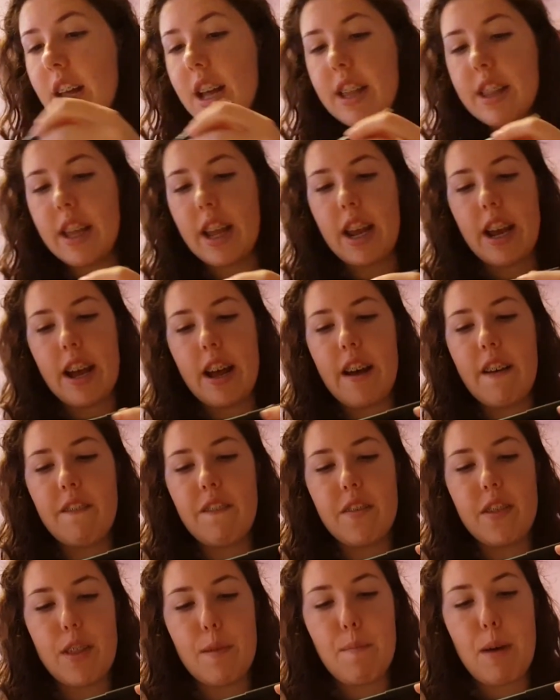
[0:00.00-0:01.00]
Then I have
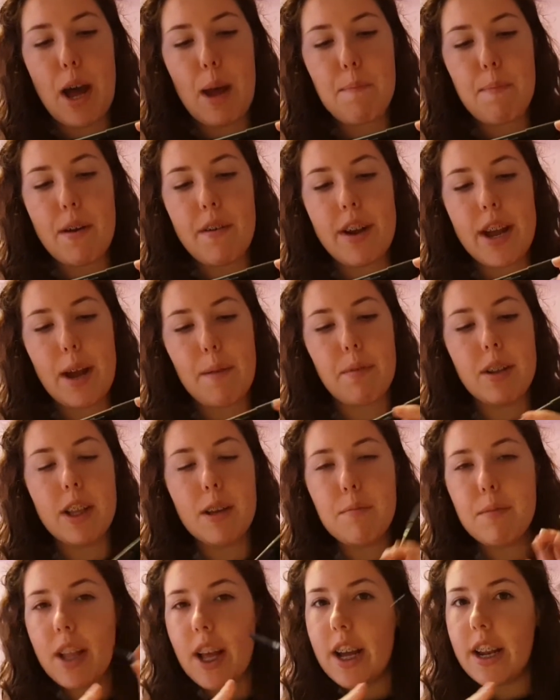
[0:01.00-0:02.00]
my Berry Emma
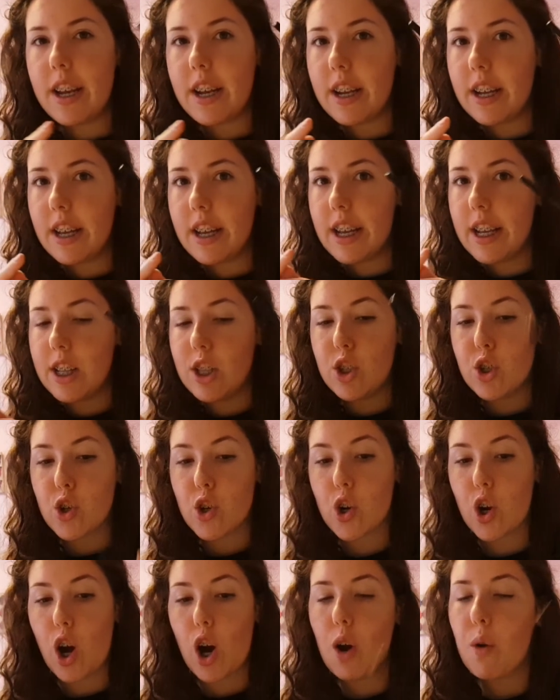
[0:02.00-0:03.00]
lip liner in To
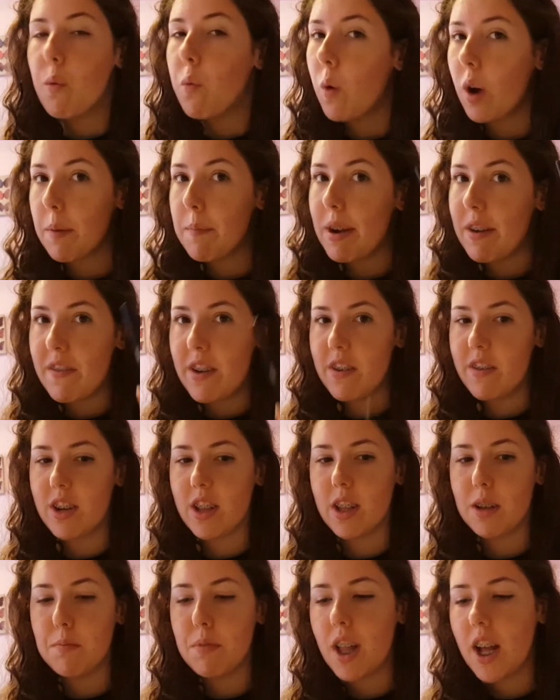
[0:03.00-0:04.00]
Go, one of my favourite
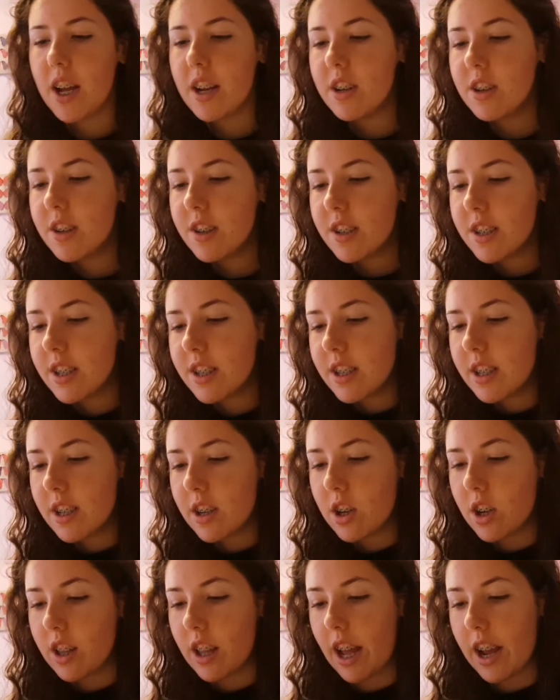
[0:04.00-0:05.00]
lip liners,
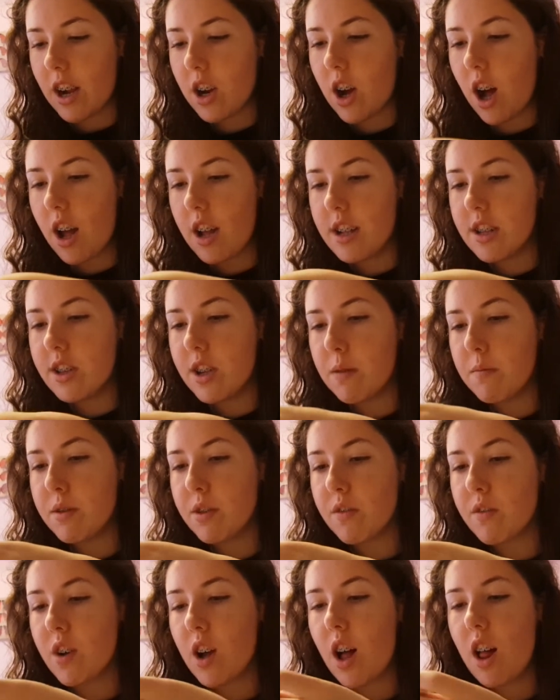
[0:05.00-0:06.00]
like in terms
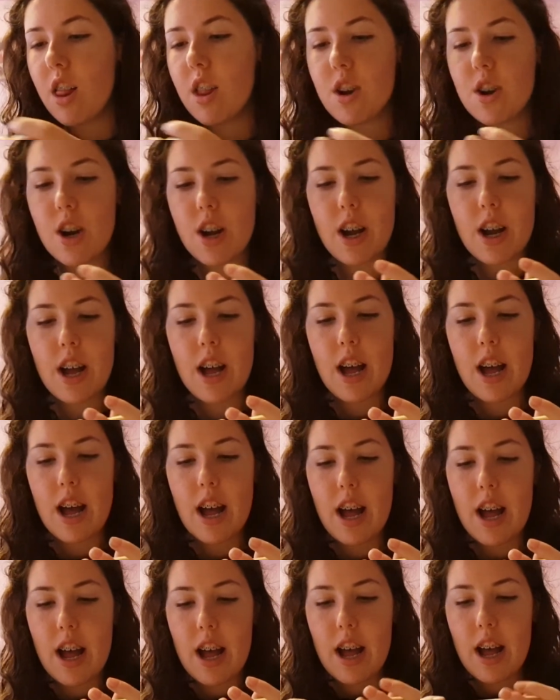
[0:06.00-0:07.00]
of colour.
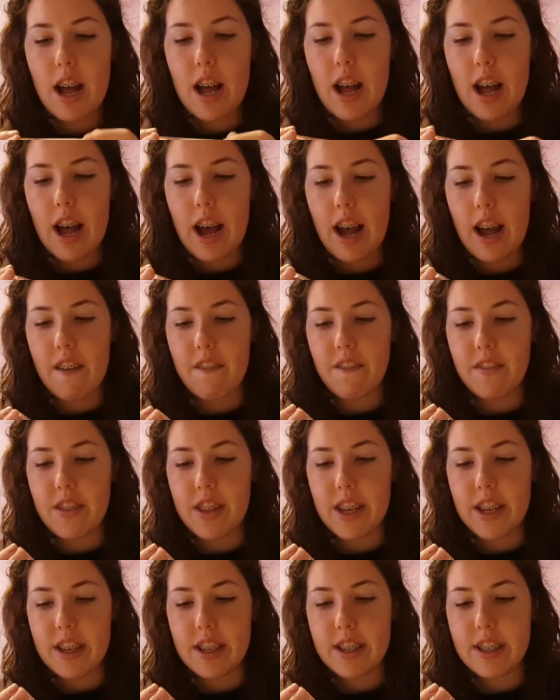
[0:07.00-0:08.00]
I have
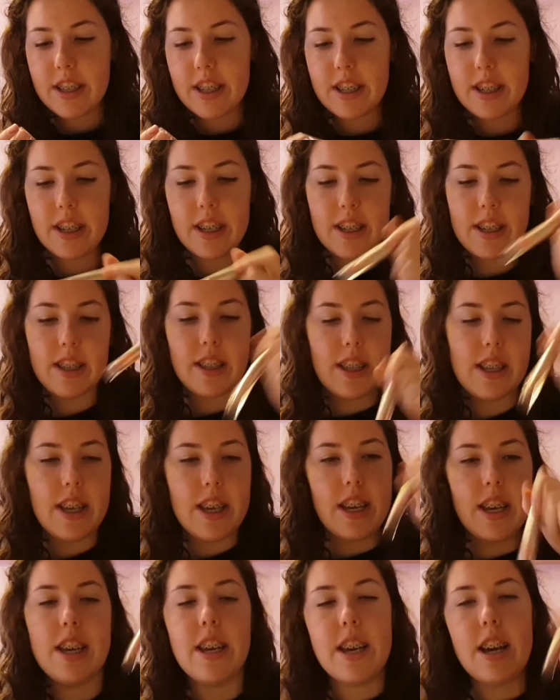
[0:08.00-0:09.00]
this. This is
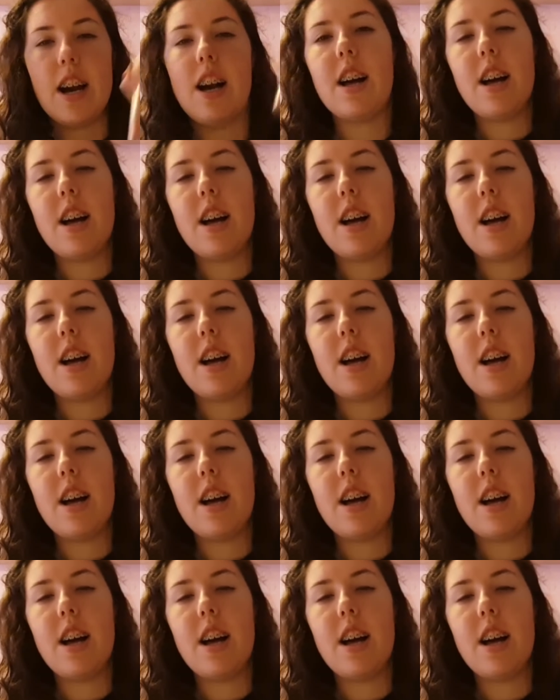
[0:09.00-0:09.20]
the